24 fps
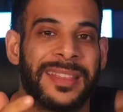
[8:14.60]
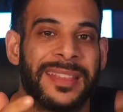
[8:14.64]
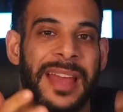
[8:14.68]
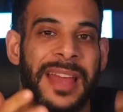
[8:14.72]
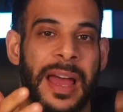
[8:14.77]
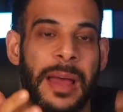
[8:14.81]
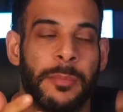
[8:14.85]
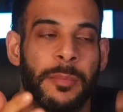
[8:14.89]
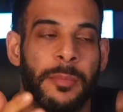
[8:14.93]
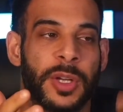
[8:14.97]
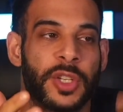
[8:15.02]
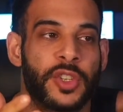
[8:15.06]

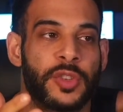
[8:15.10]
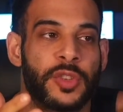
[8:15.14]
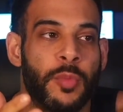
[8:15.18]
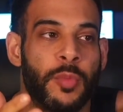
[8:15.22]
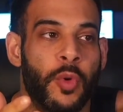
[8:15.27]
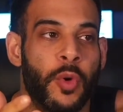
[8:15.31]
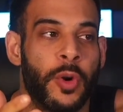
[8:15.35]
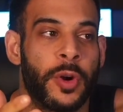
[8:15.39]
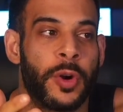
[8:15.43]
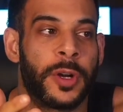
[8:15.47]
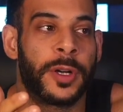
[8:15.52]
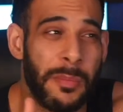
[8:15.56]
that much
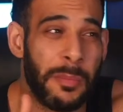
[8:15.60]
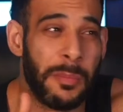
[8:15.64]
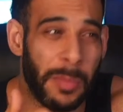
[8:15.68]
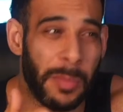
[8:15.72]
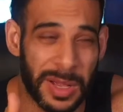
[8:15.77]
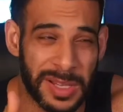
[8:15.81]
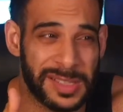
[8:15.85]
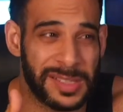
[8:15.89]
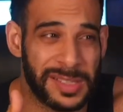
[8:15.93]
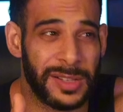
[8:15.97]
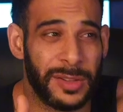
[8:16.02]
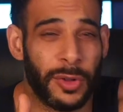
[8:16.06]
more
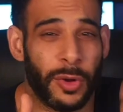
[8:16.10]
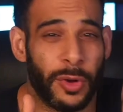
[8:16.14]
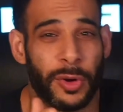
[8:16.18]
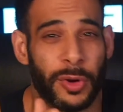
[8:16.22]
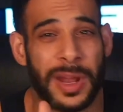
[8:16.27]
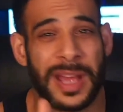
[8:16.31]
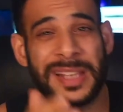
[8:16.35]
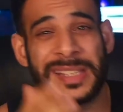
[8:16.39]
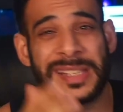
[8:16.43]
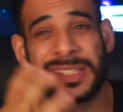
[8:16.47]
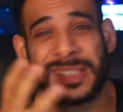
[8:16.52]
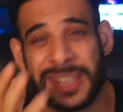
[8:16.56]
muscle
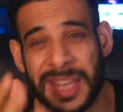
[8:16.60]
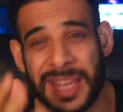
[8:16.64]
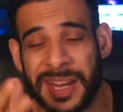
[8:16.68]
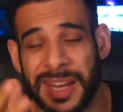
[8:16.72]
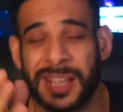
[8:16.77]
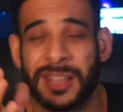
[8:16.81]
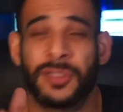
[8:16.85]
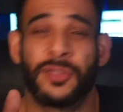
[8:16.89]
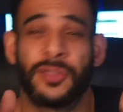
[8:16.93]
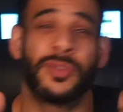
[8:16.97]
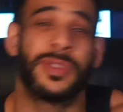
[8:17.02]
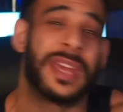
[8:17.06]
or
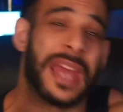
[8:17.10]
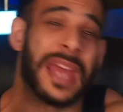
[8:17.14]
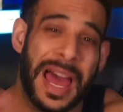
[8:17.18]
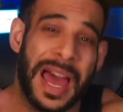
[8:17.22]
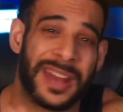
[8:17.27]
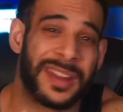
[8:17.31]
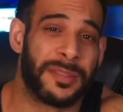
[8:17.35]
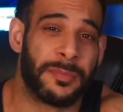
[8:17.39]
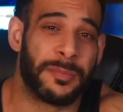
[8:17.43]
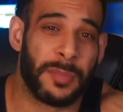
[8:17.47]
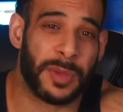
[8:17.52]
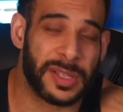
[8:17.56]
aesthetic to the
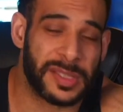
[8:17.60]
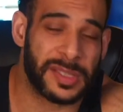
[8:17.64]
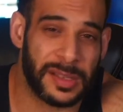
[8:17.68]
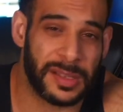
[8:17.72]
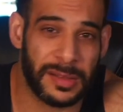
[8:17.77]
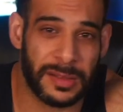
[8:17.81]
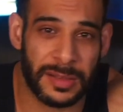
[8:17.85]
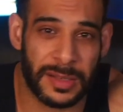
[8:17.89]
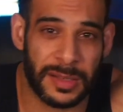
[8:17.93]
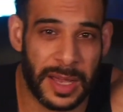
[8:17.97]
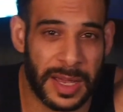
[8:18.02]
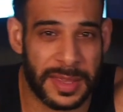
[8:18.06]
added
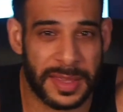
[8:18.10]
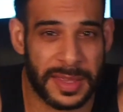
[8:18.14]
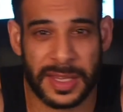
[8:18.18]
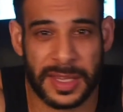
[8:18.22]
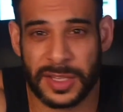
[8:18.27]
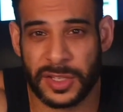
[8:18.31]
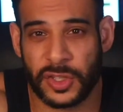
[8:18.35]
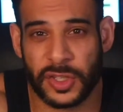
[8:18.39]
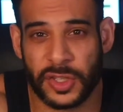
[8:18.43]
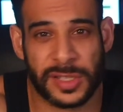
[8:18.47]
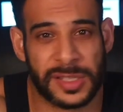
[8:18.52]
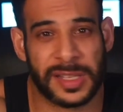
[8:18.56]
muscle. I think
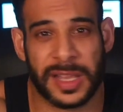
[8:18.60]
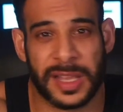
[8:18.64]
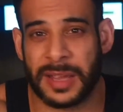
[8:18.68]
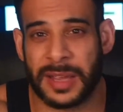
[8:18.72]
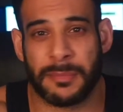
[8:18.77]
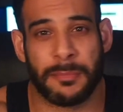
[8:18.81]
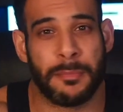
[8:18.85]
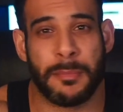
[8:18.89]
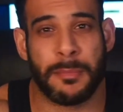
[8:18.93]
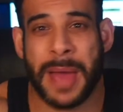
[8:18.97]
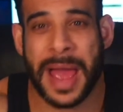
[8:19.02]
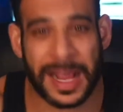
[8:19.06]
he's just
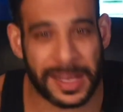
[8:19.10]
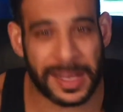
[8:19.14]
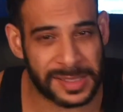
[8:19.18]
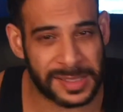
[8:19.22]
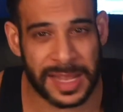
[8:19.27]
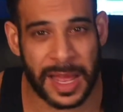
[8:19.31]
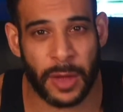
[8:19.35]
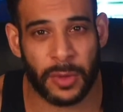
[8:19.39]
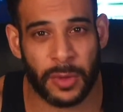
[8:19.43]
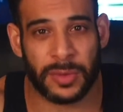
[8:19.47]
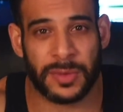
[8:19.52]
like maxed out.